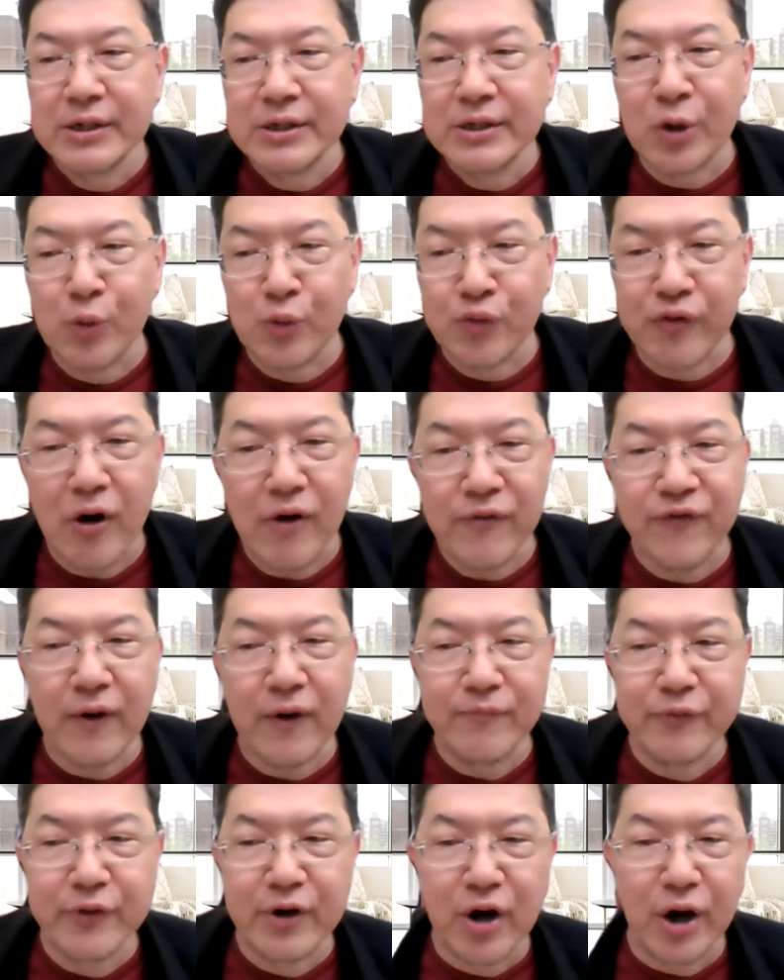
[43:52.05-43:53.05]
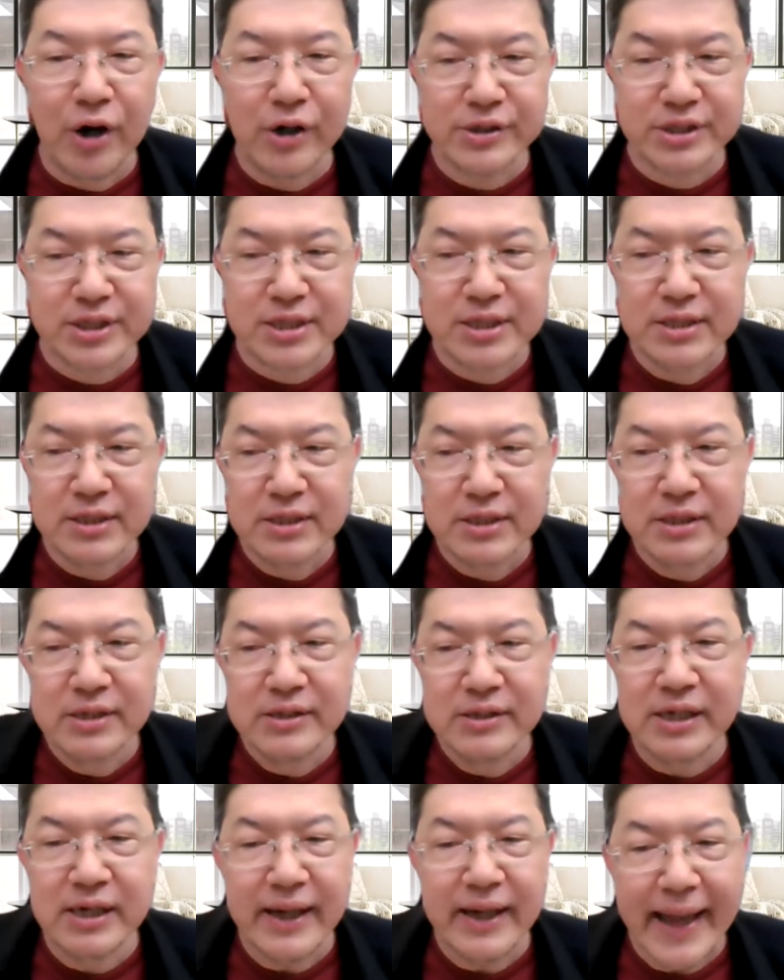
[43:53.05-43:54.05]
the wrath of God,
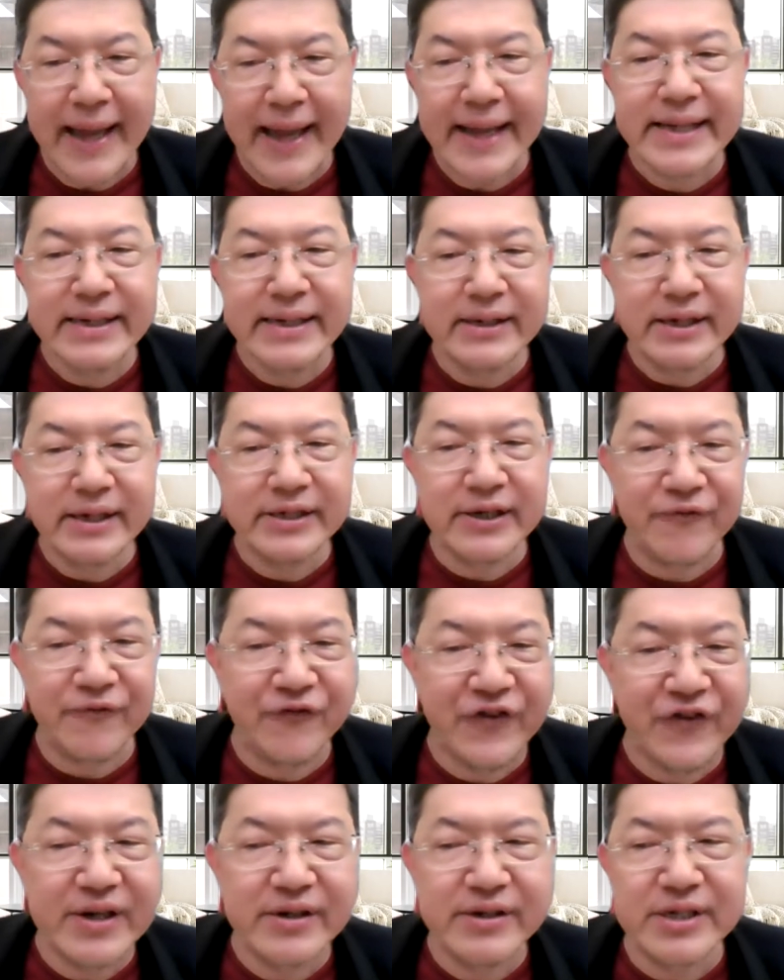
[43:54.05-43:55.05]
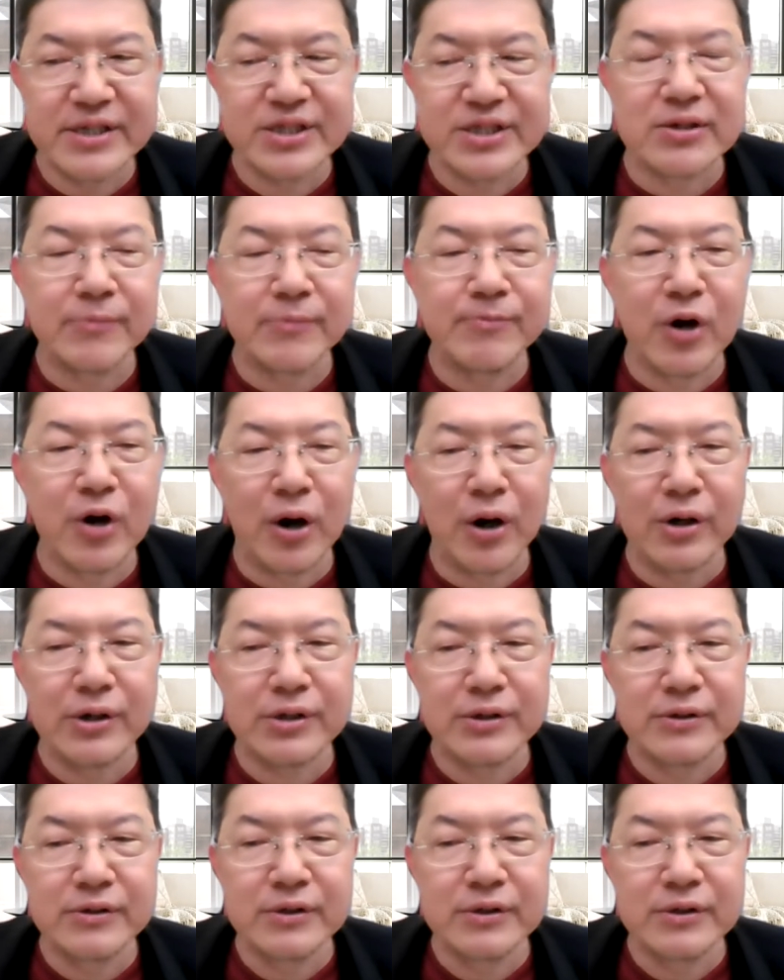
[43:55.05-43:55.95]
the anger and the fierceness of God